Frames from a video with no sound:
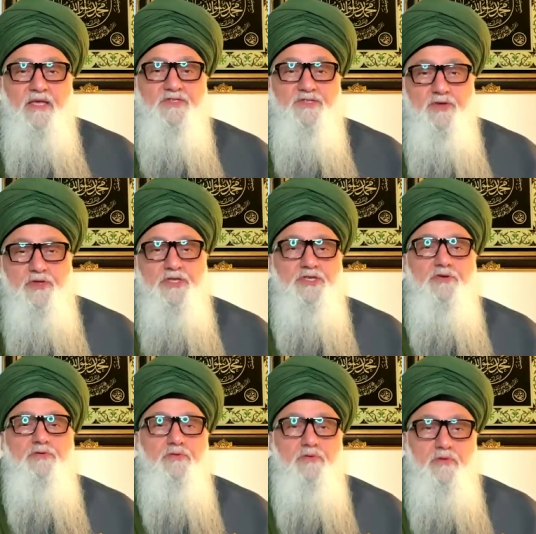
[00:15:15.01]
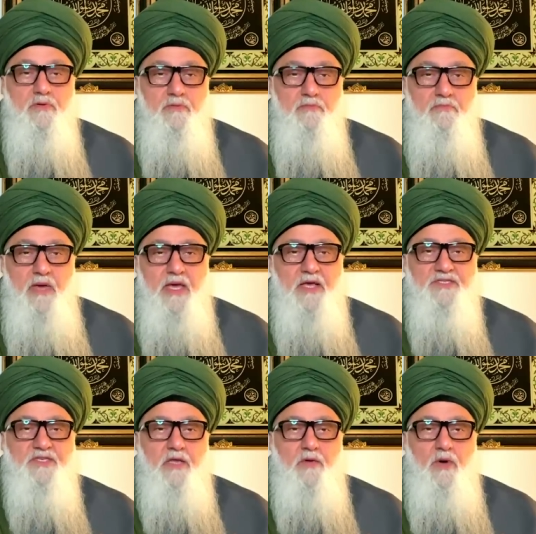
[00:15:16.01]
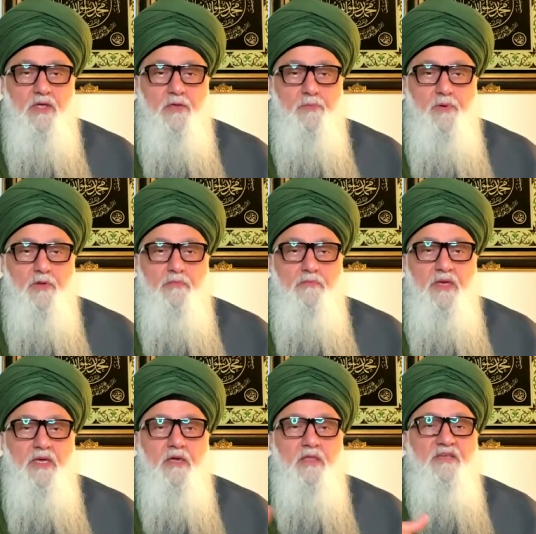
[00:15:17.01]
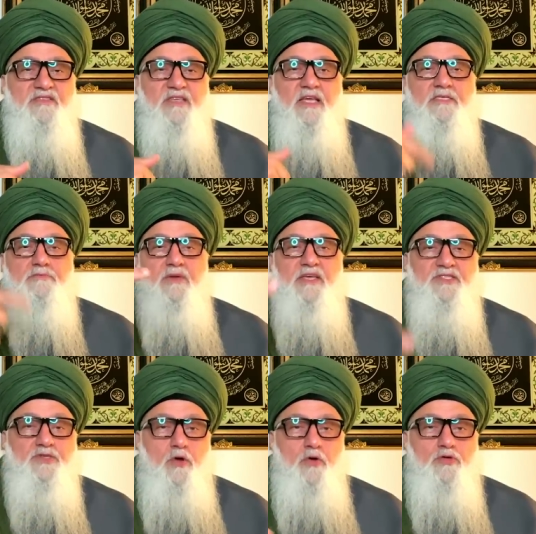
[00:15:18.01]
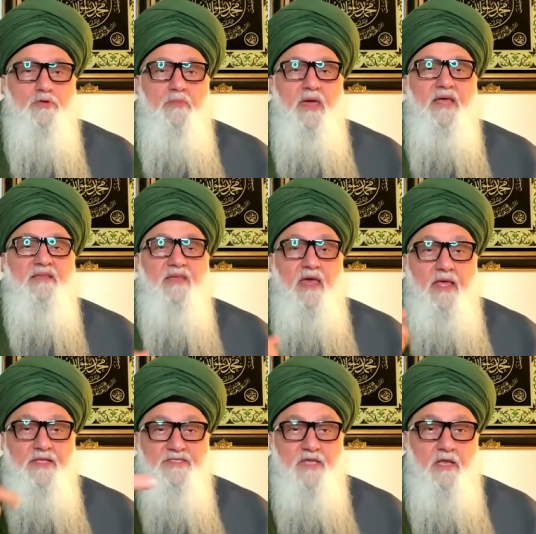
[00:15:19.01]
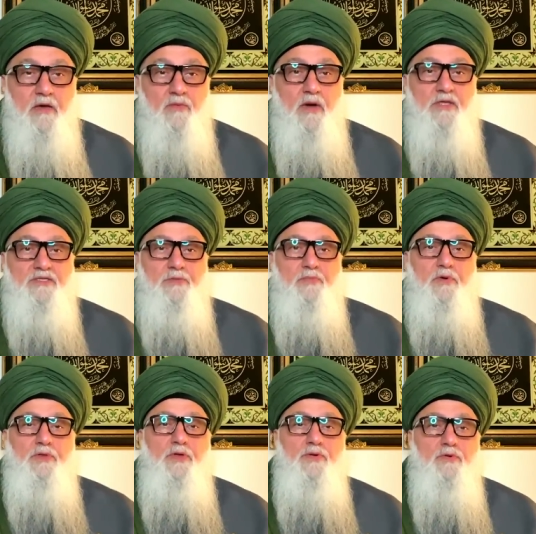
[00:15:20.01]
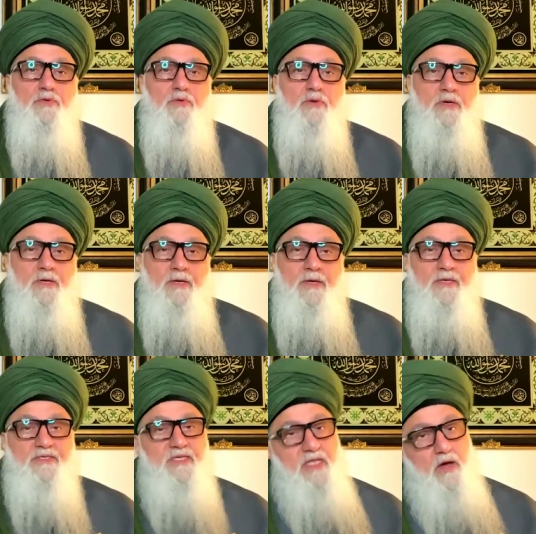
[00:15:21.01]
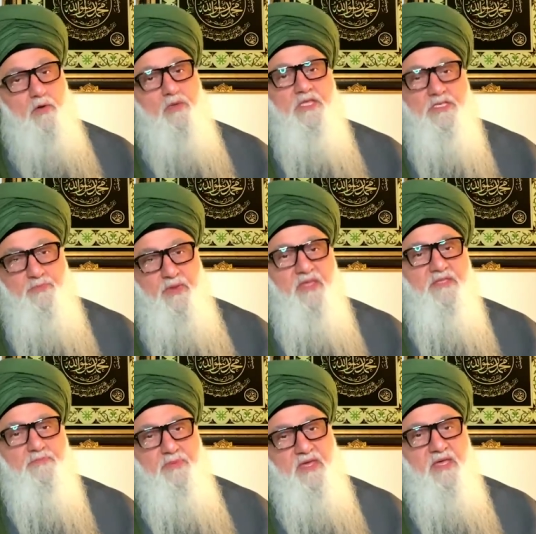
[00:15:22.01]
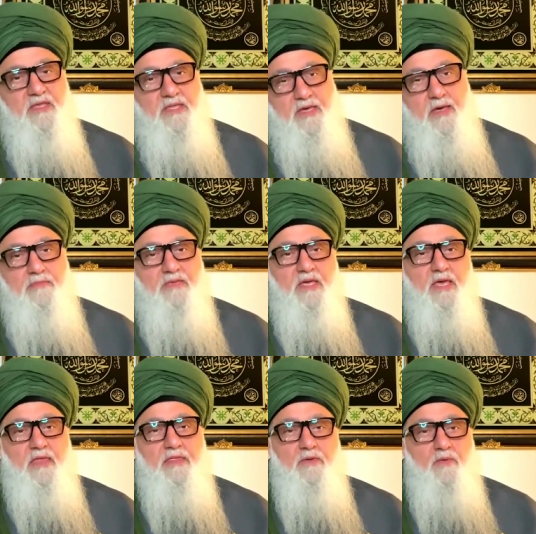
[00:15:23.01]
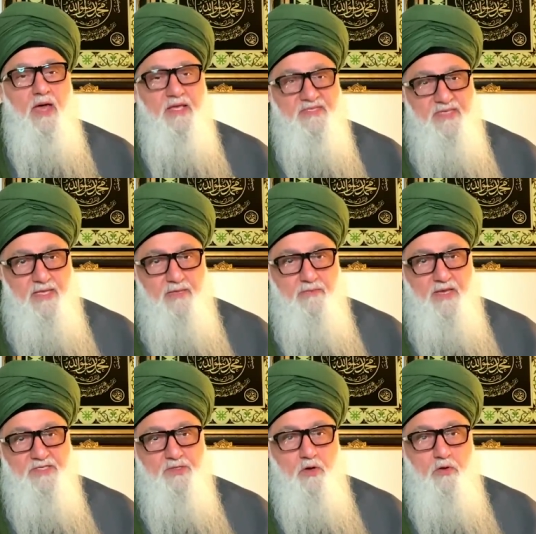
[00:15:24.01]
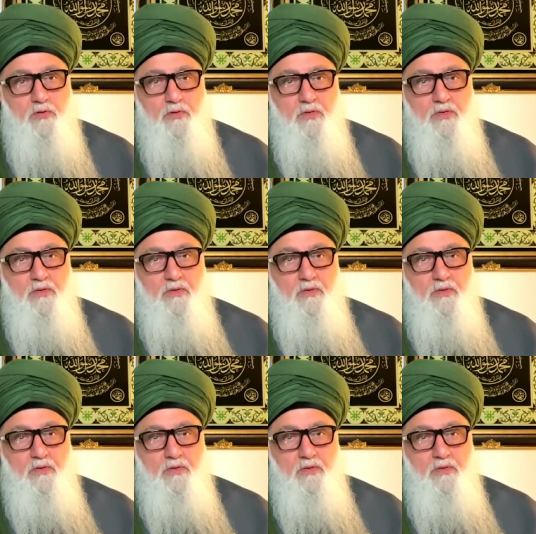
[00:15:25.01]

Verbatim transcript: as soon as you make a salawat upon me, Allah sends my soul to make 10 salawats upon you. See, now all these beads begin to come together. Why send my soul?